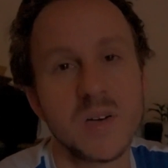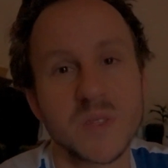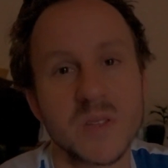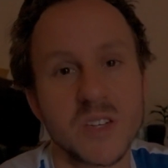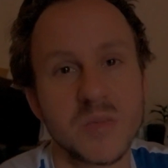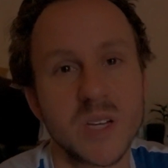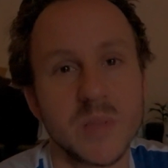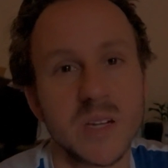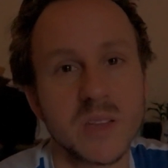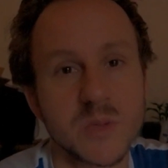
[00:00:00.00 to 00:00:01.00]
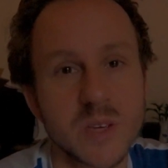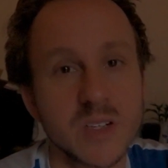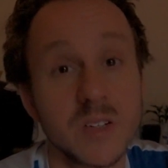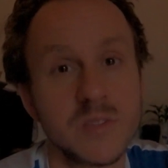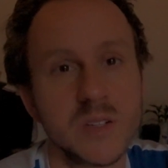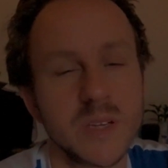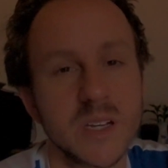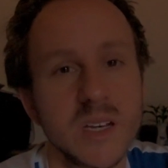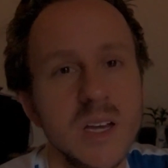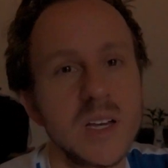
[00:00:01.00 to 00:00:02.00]
So that should be coming in this weekend. Hopefully we
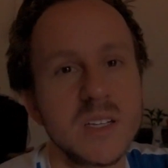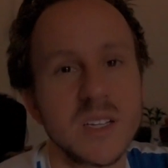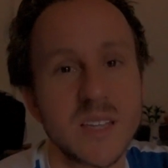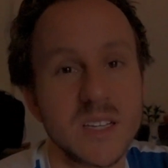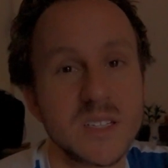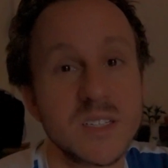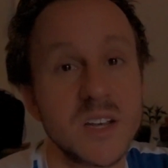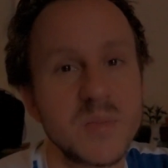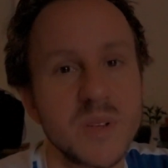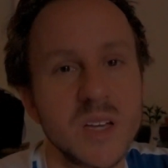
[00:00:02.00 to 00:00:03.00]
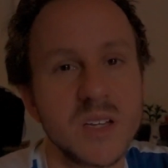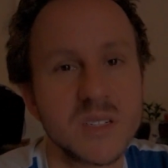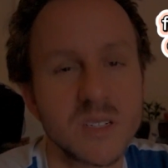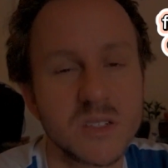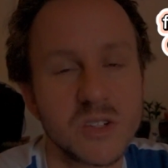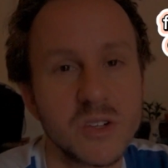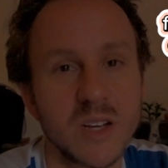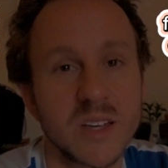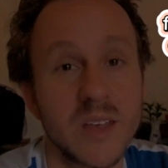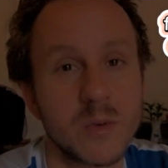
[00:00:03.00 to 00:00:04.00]
can get that set up and show you
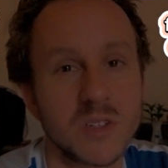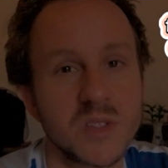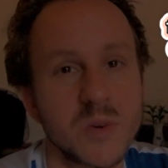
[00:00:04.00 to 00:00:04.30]
guys how that works as